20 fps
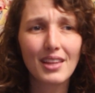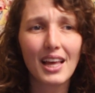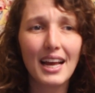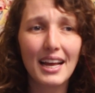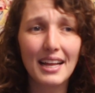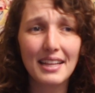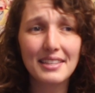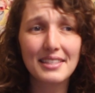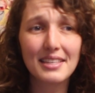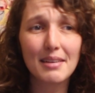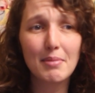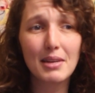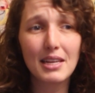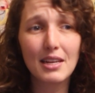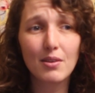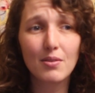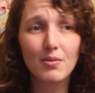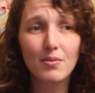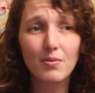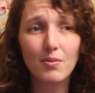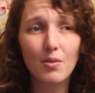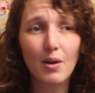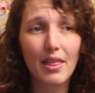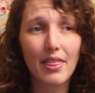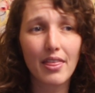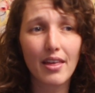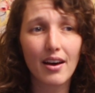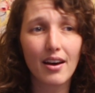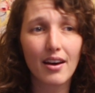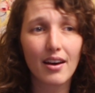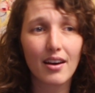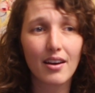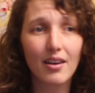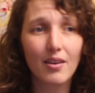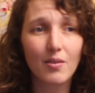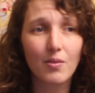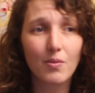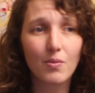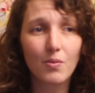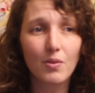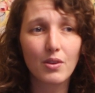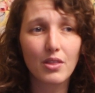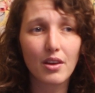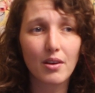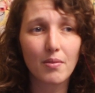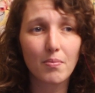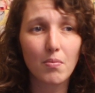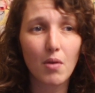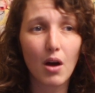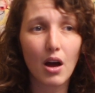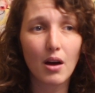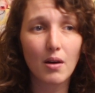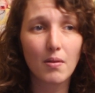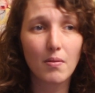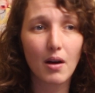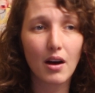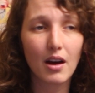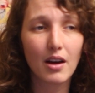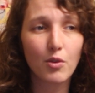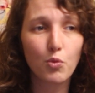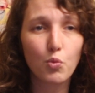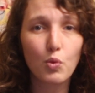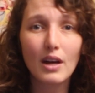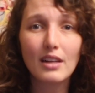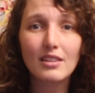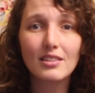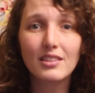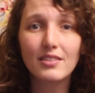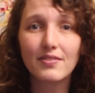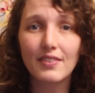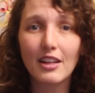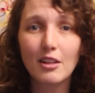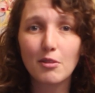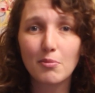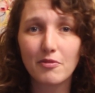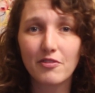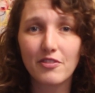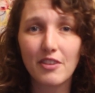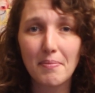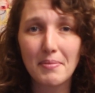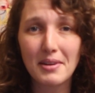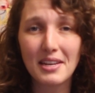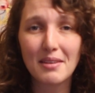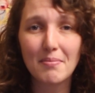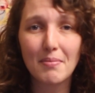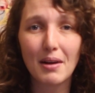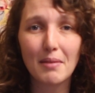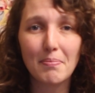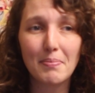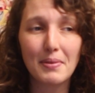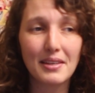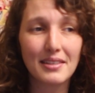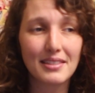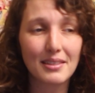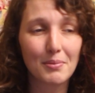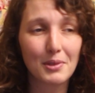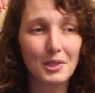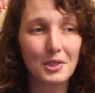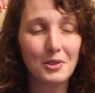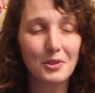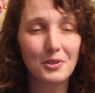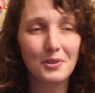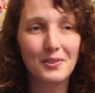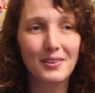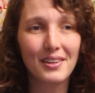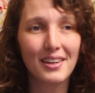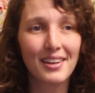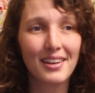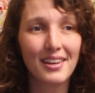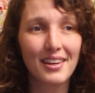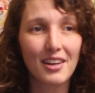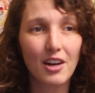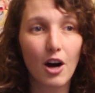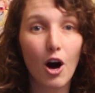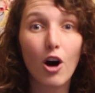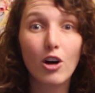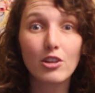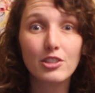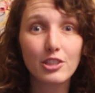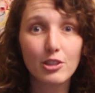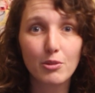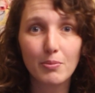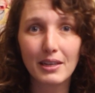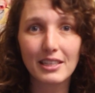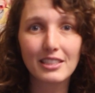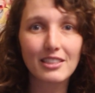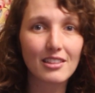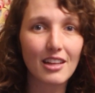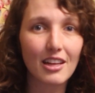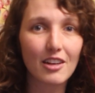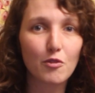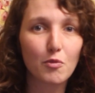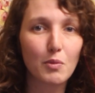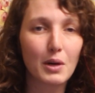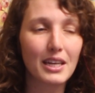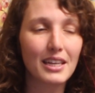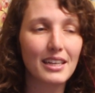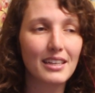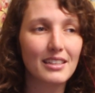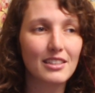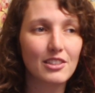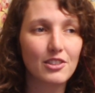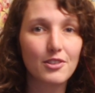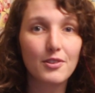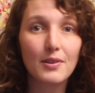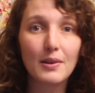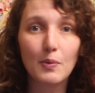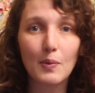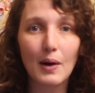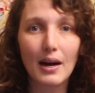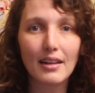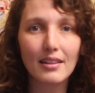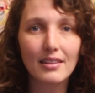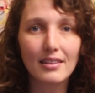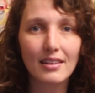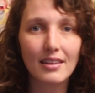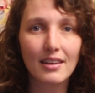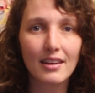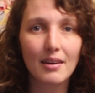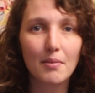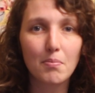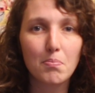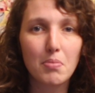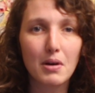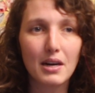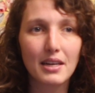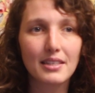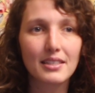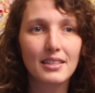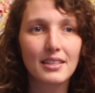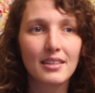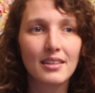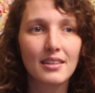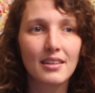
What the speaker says: And somebody with a well-developed feminine might be someone who also makes a lot of money and is doing well, but